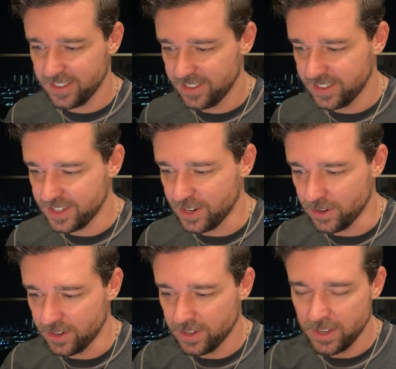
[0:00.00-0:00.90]

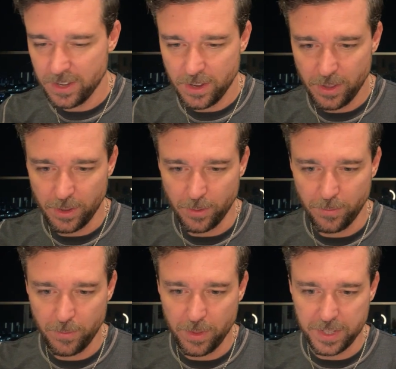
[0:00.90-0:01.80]
So
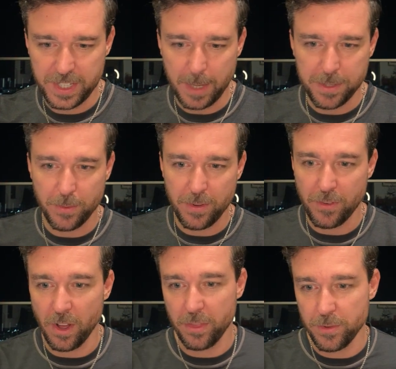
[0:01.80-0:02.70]
the steps that we've
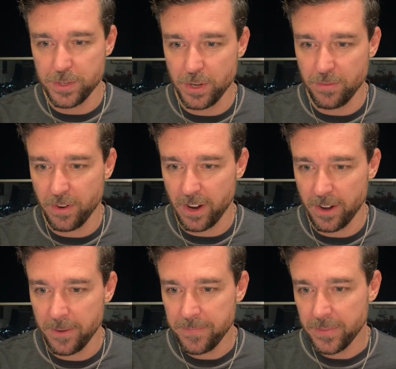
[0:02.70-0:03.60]
gone through so far
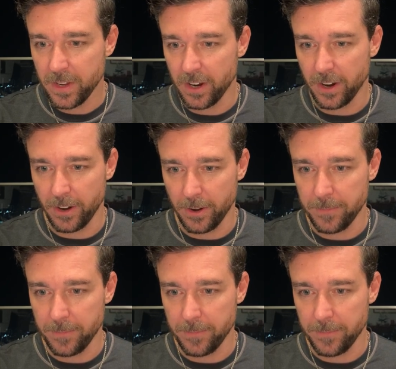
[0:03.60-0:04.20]
are